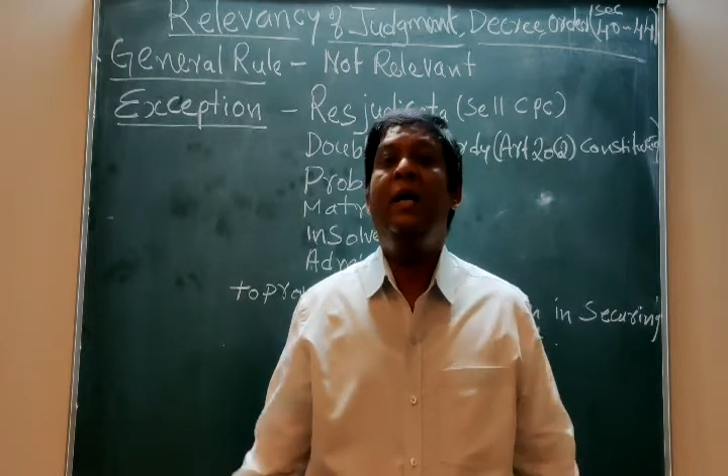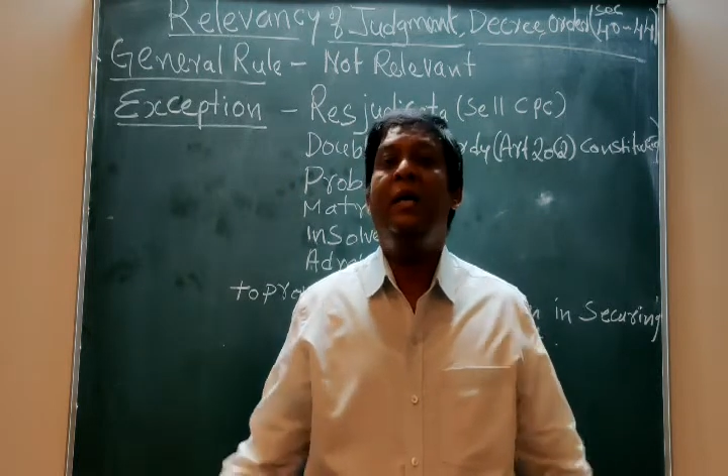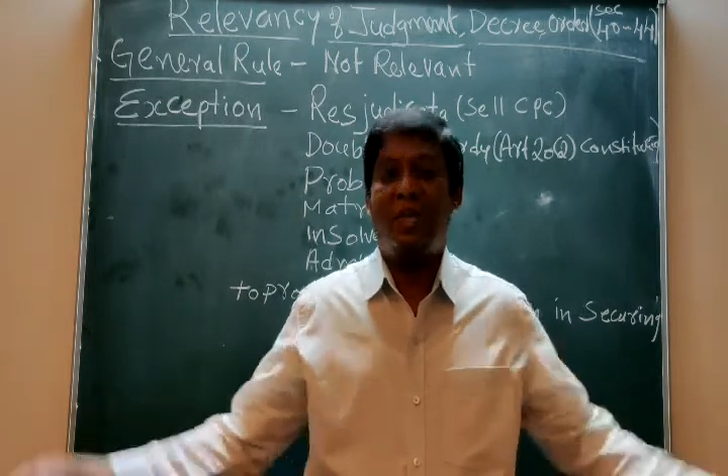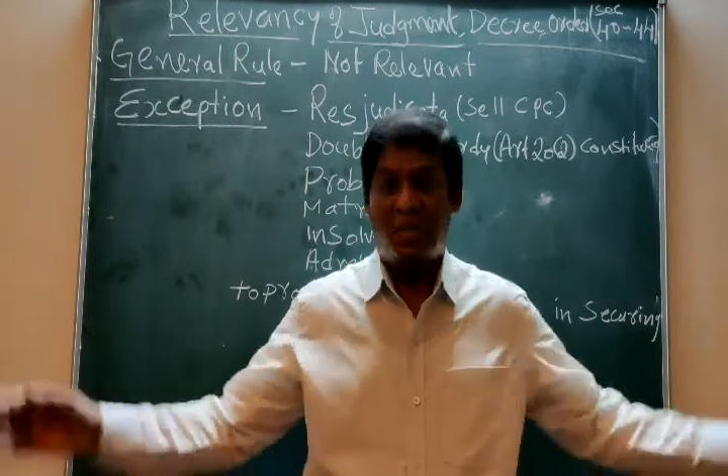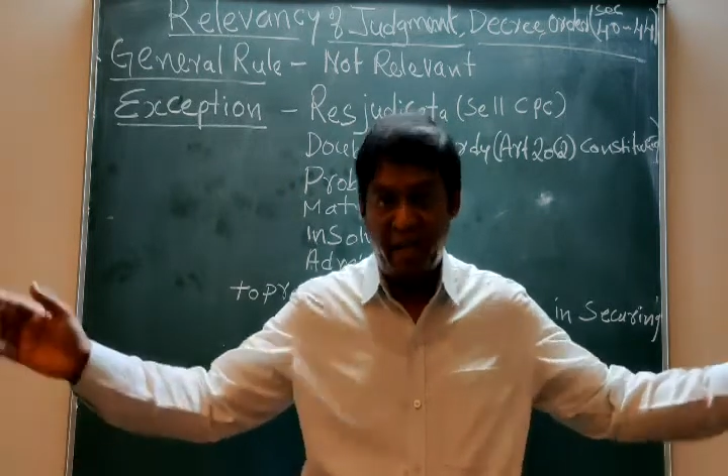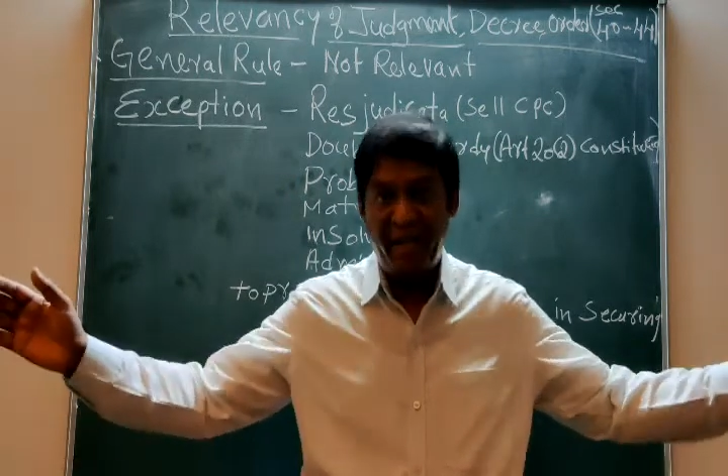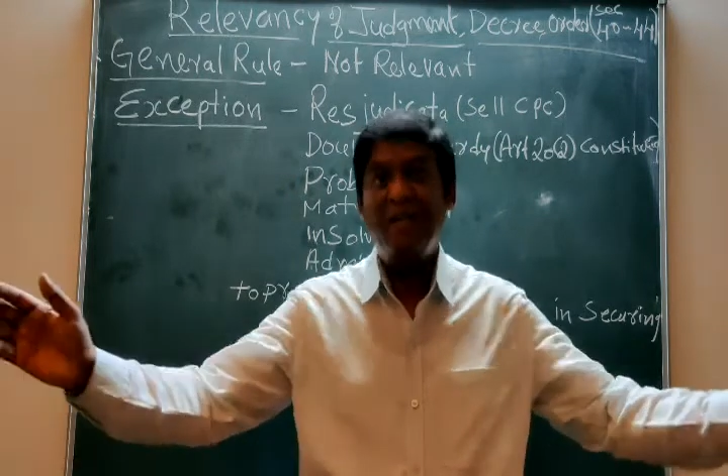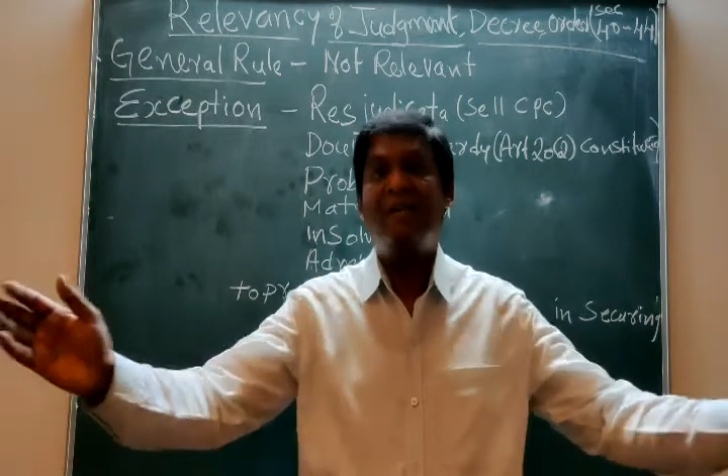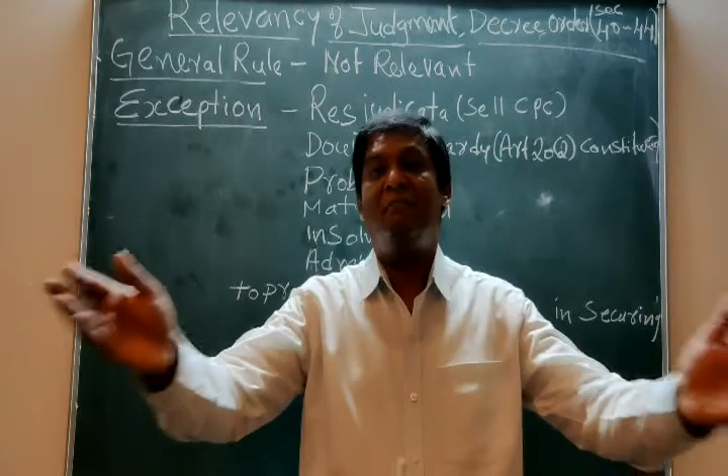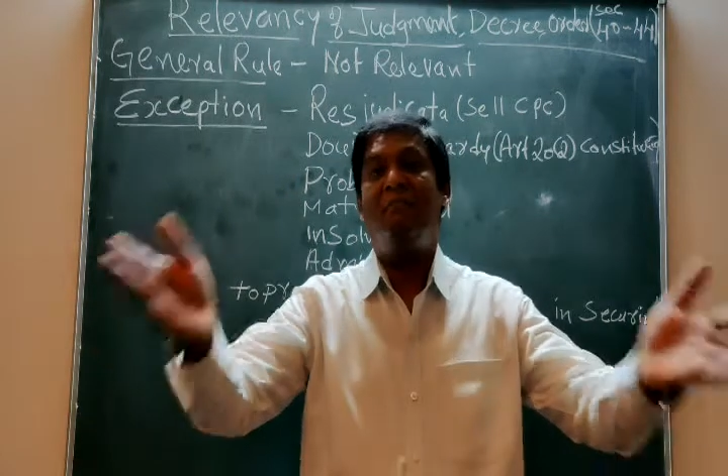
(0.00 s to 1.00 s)
The trial
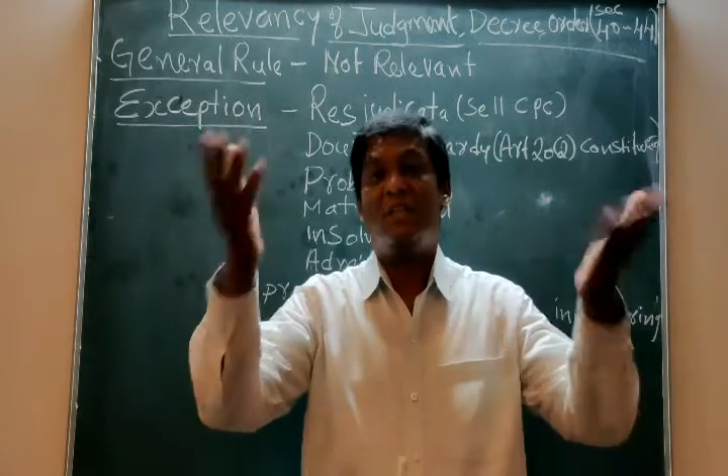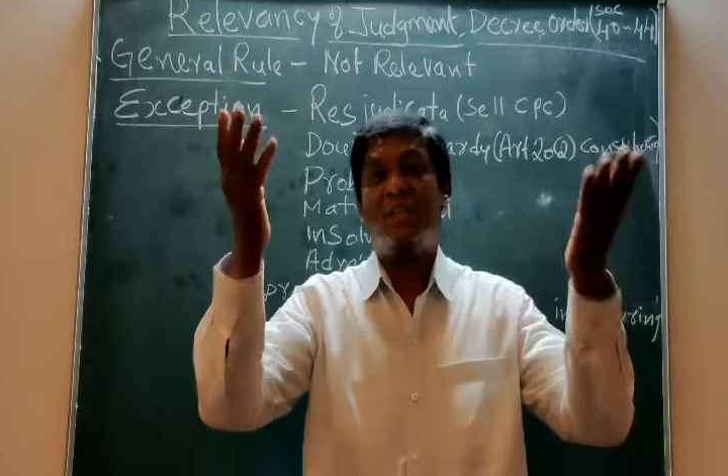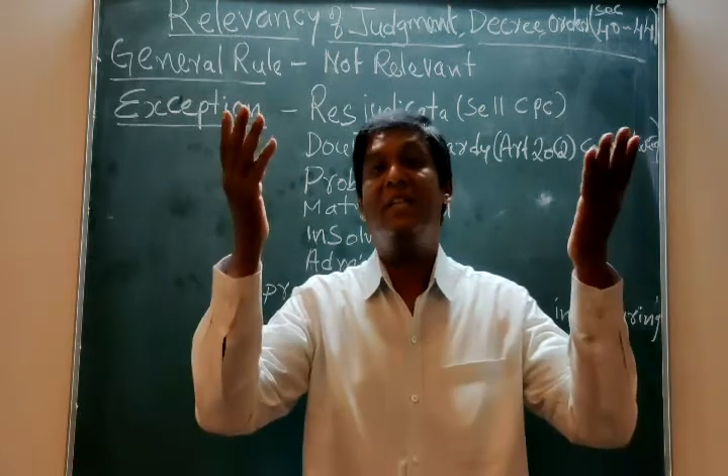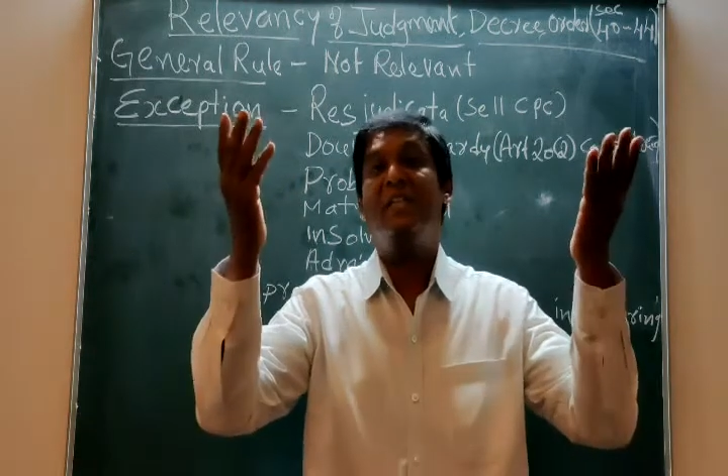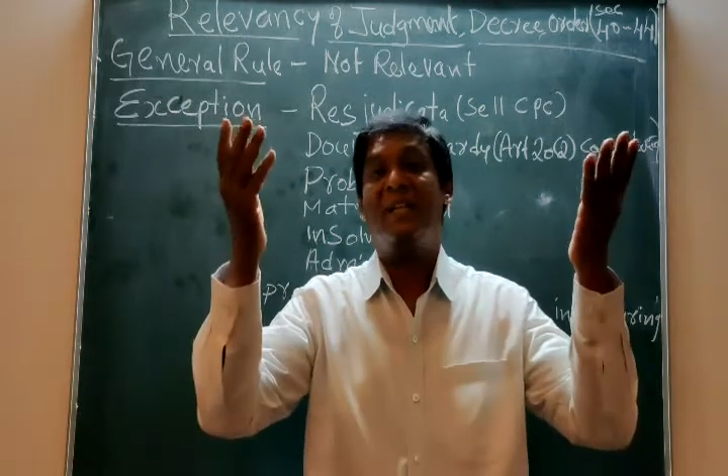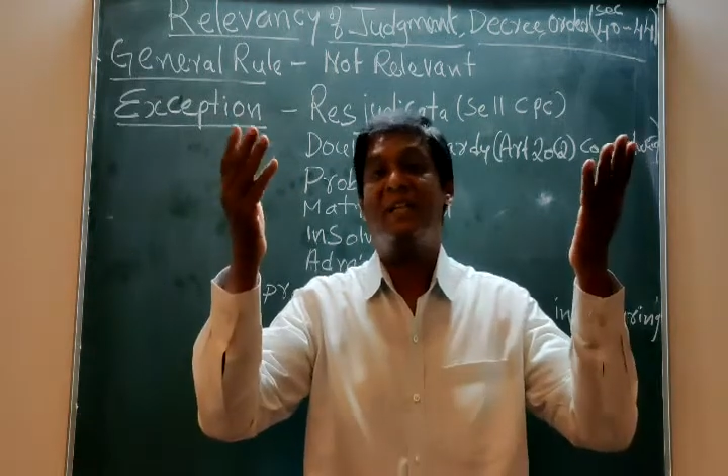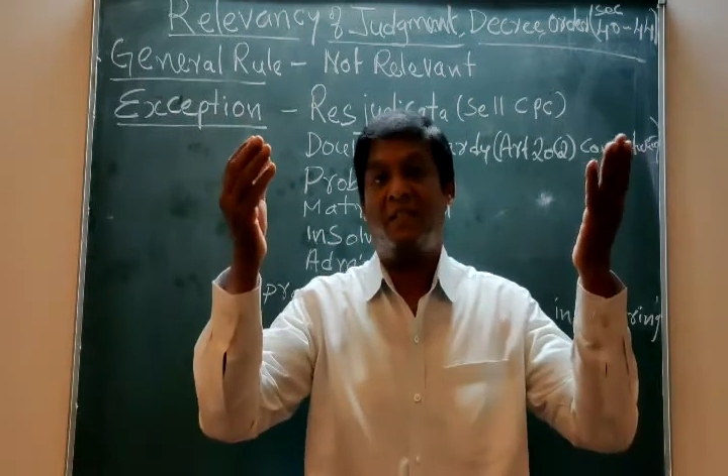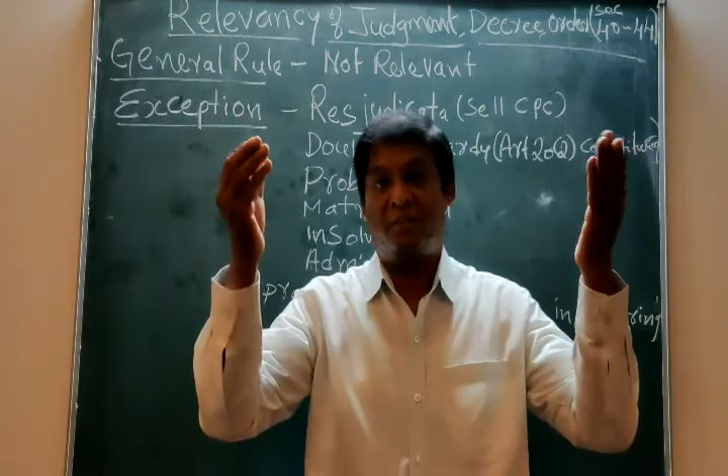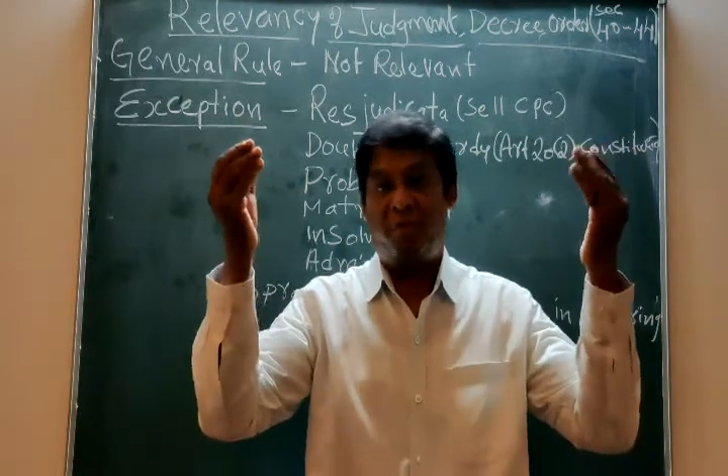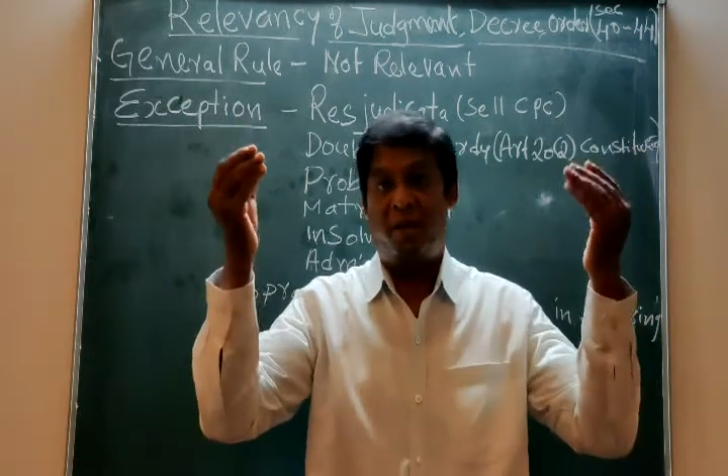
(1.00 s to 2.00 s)
was
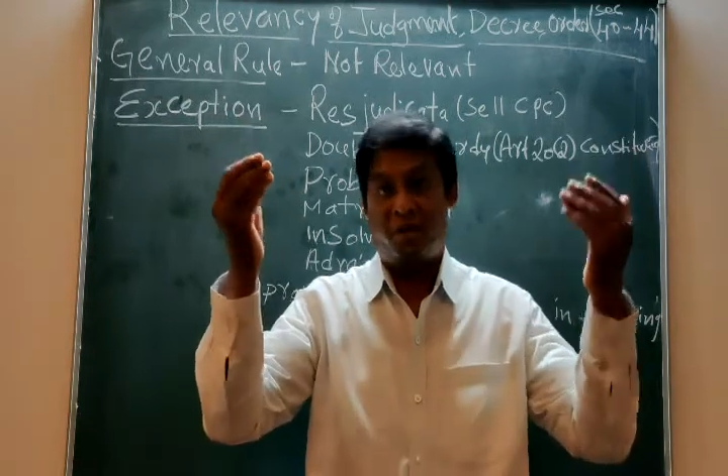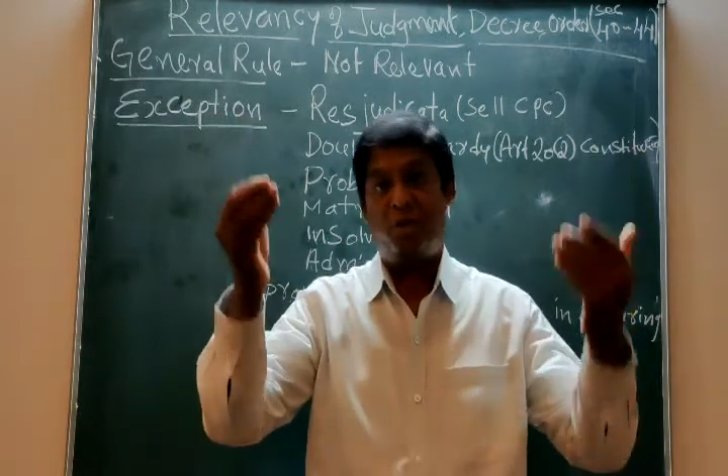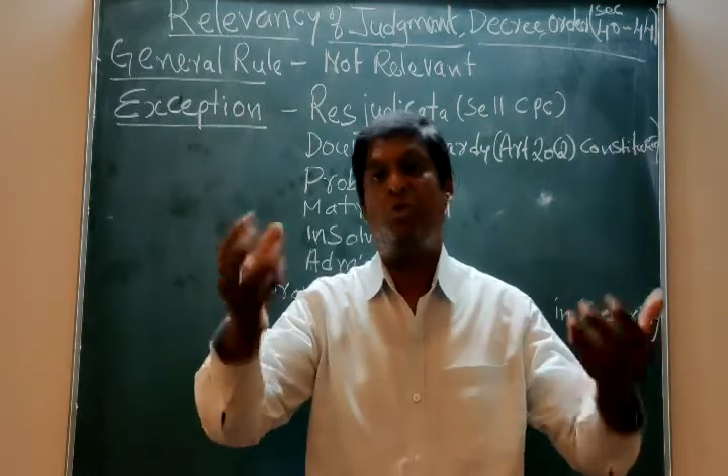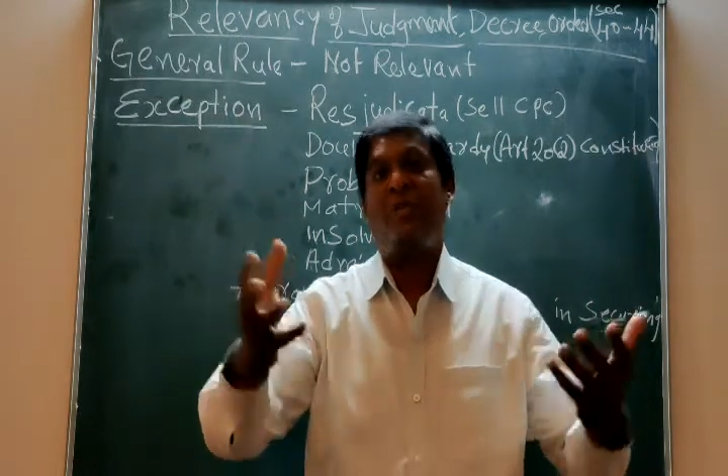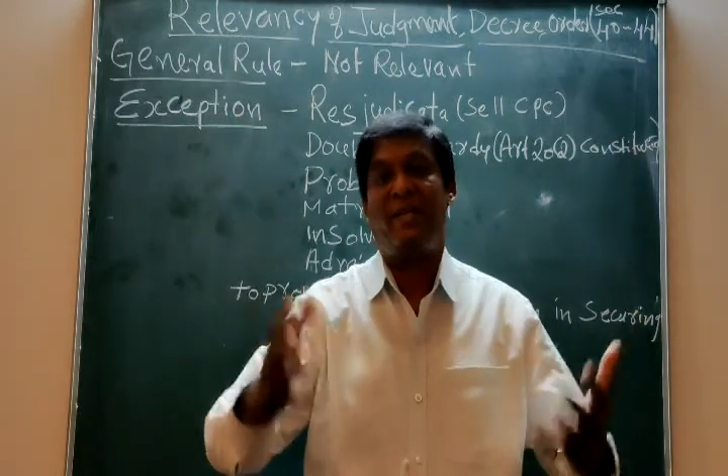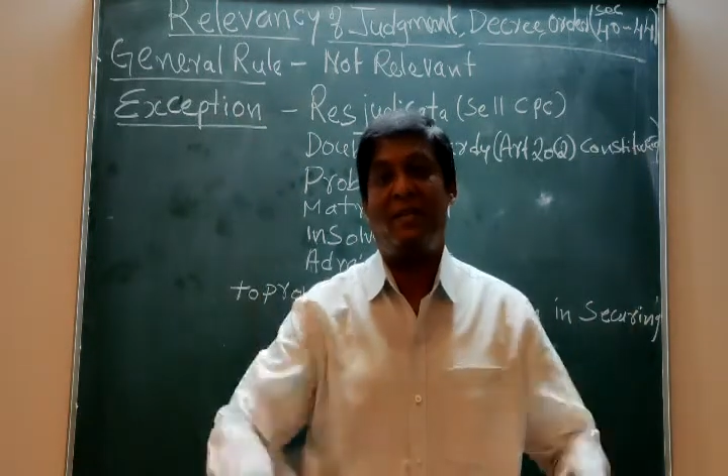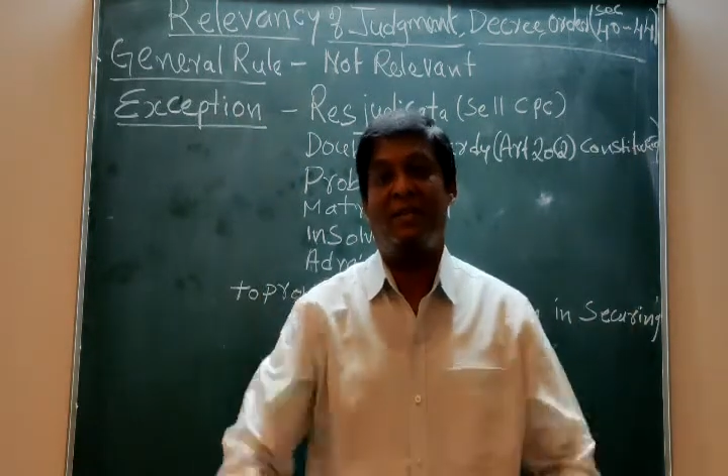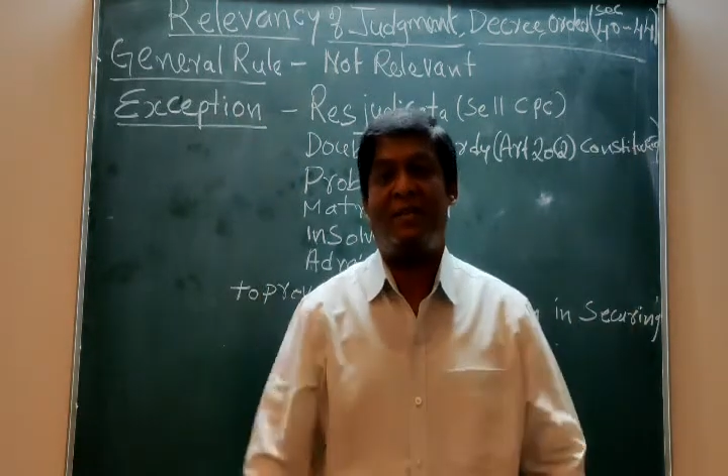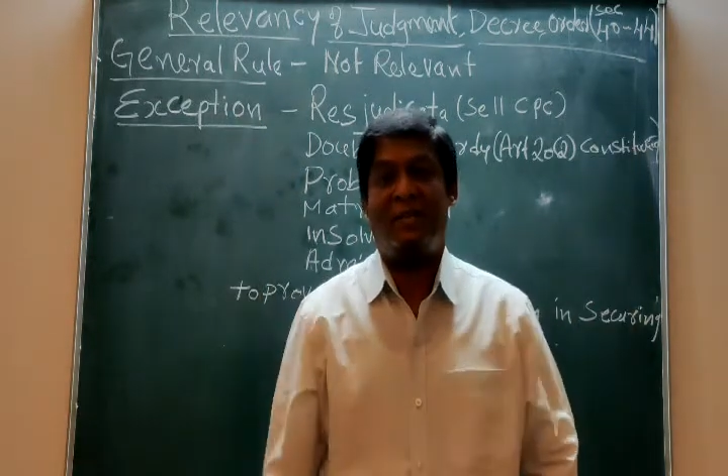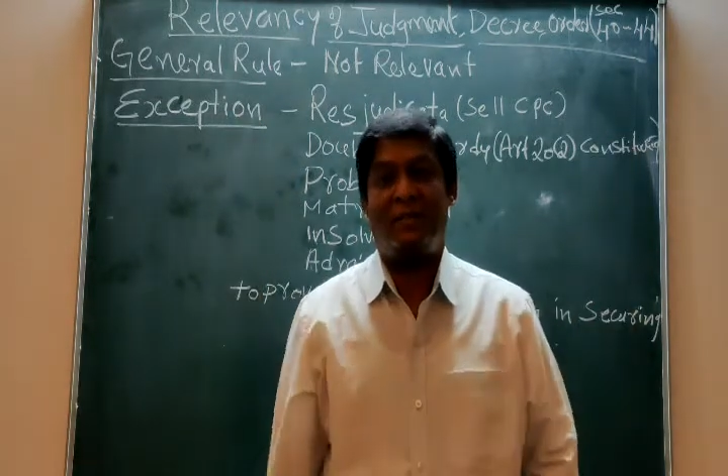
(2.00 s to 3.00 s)
conducted for 2
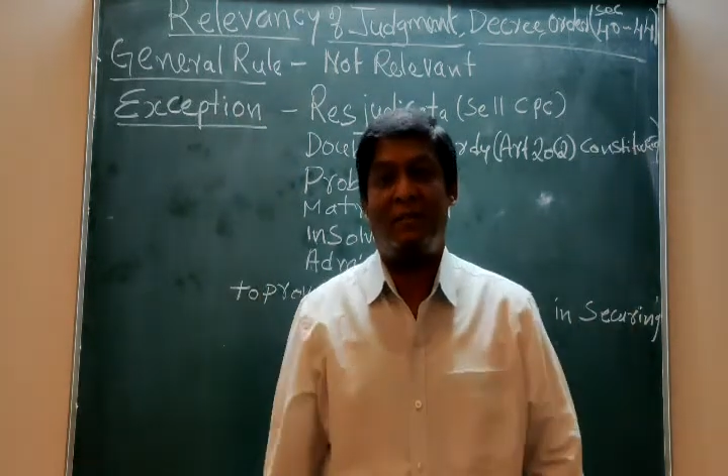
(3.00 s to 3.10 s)
years